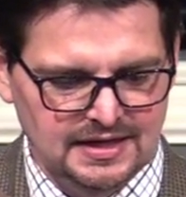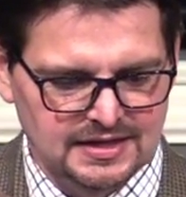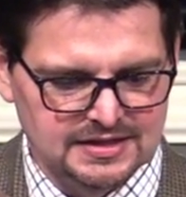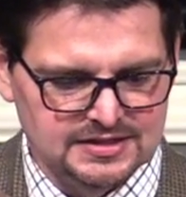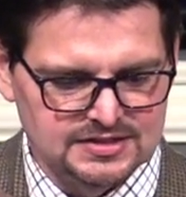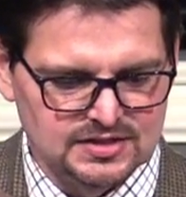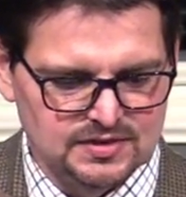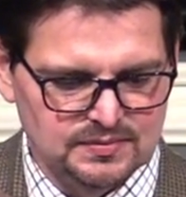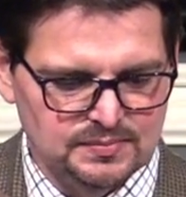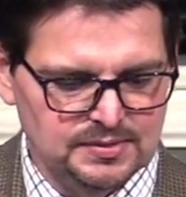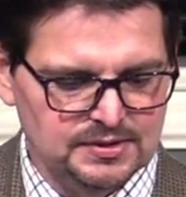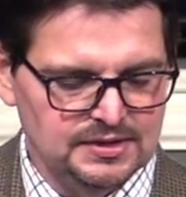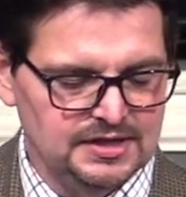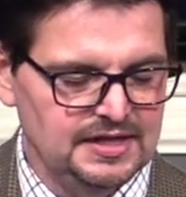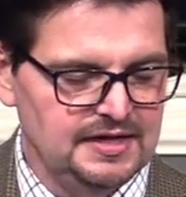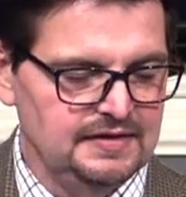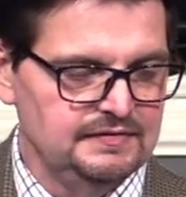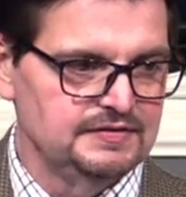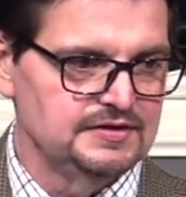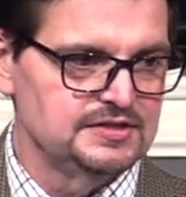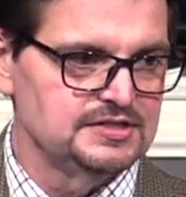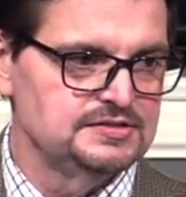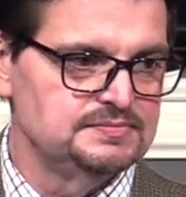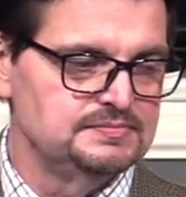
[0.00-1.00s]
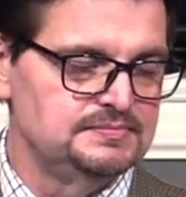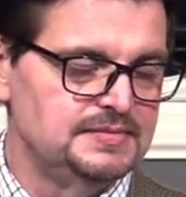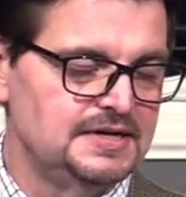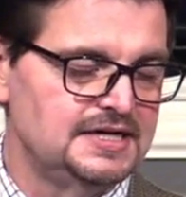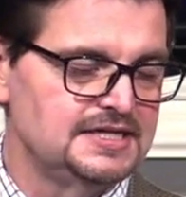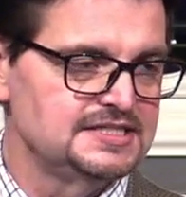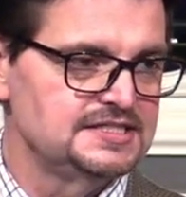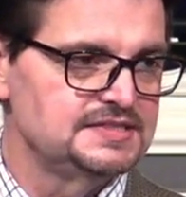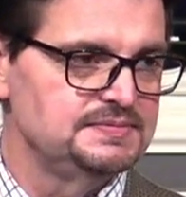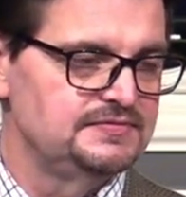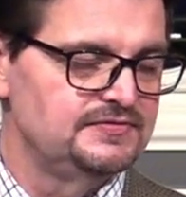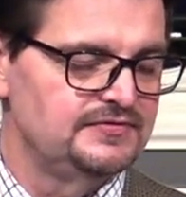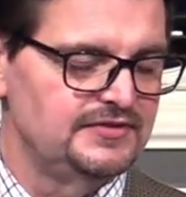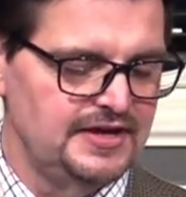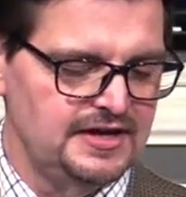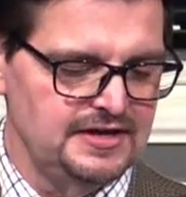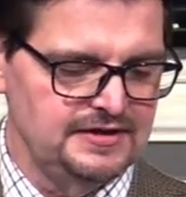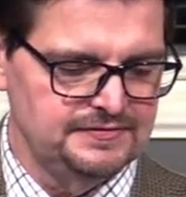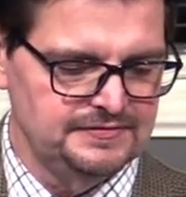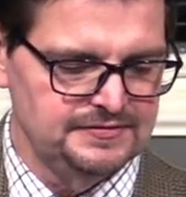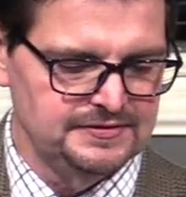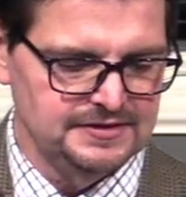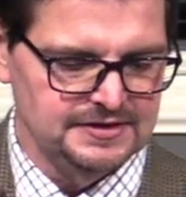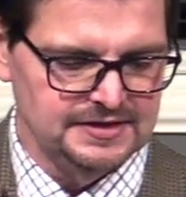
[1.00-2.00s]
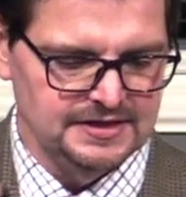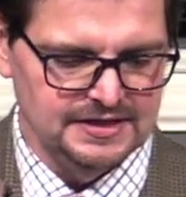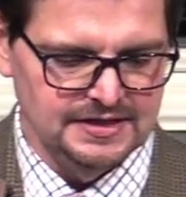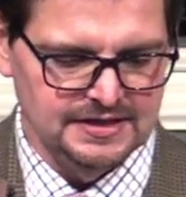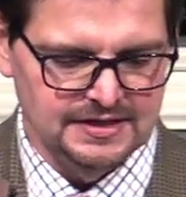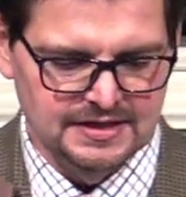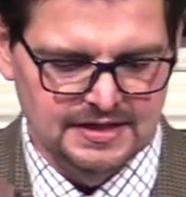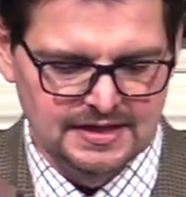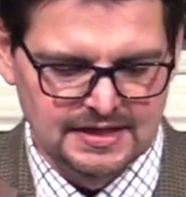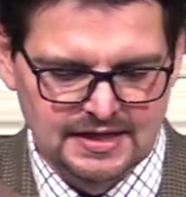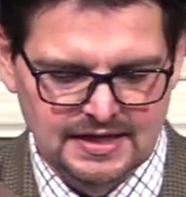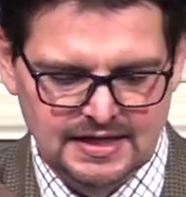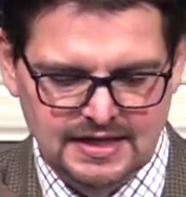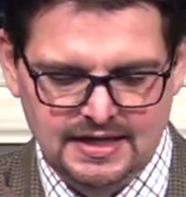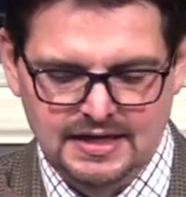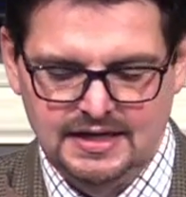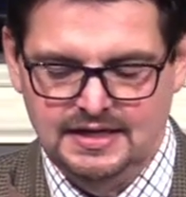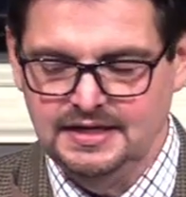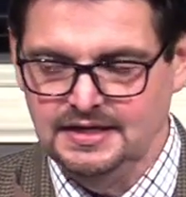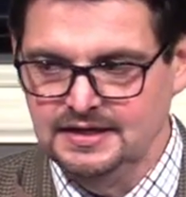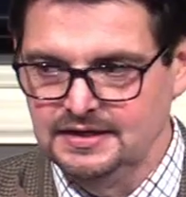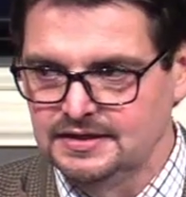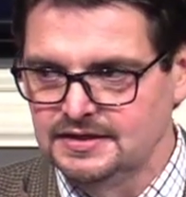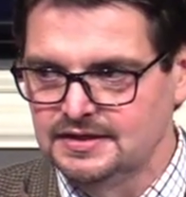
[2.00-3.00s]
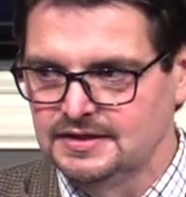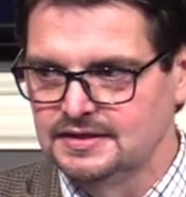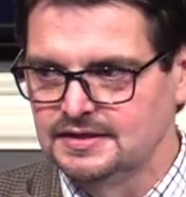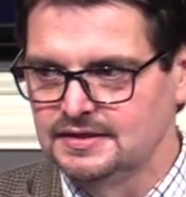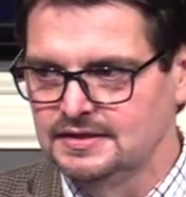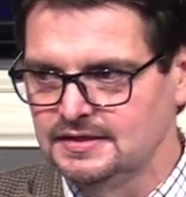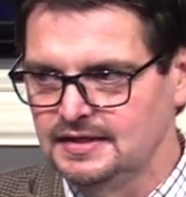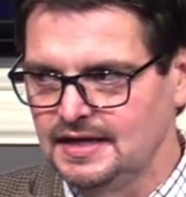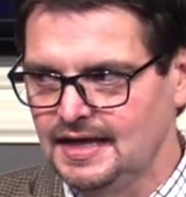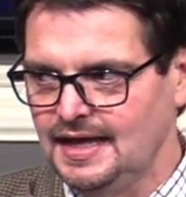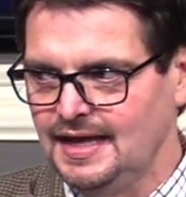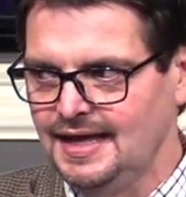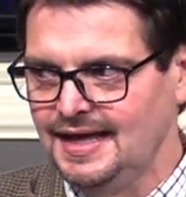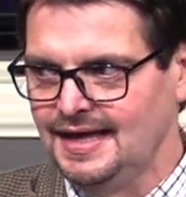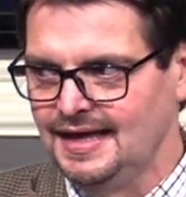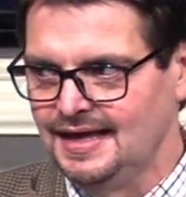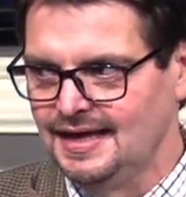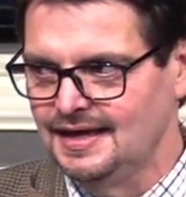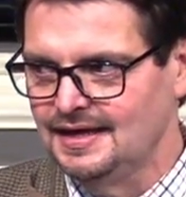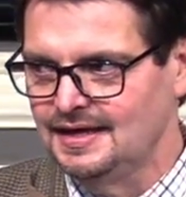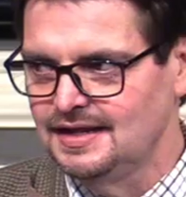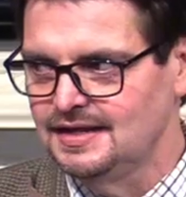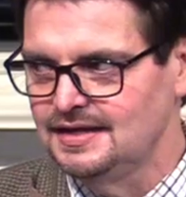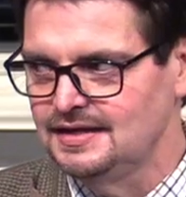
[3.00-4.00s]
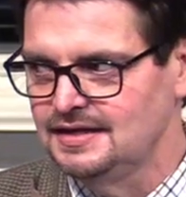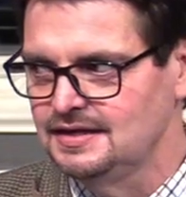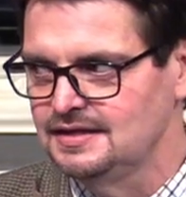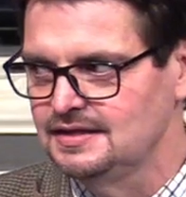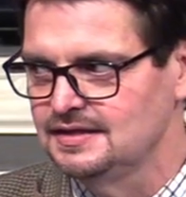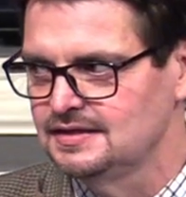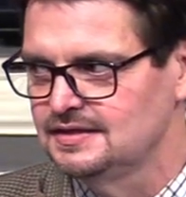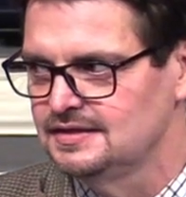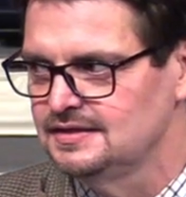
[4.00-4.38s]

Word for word: And so believers must faithfully hear and,